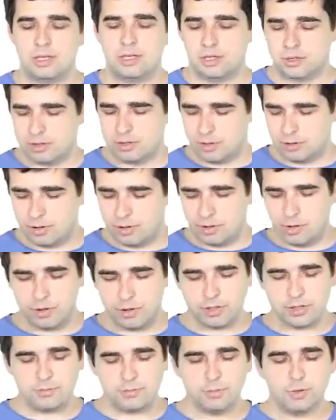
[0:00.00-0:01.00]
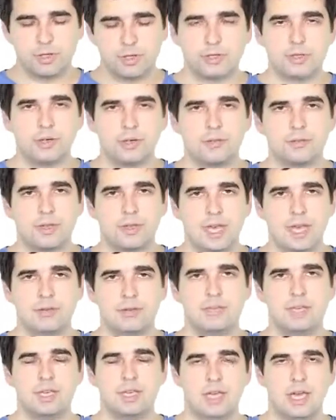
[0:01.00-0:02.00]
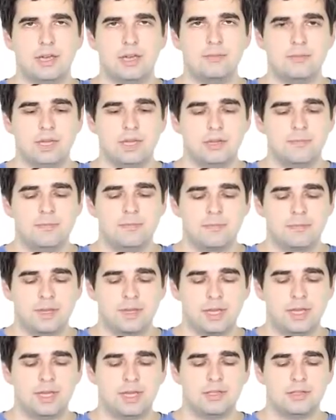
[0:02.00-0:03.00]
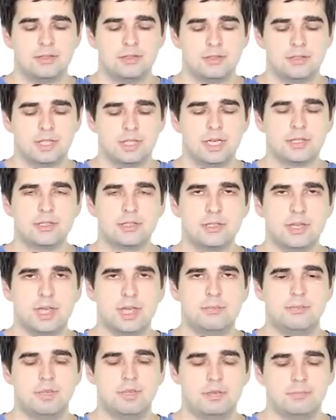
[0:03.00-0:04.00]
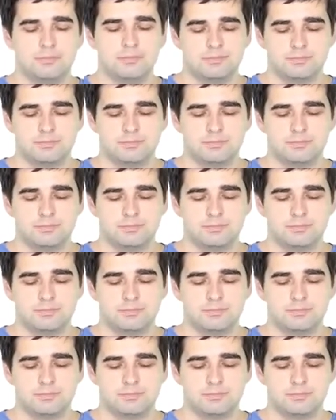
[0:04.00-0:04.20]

and so the longest border of ABAB is just AB.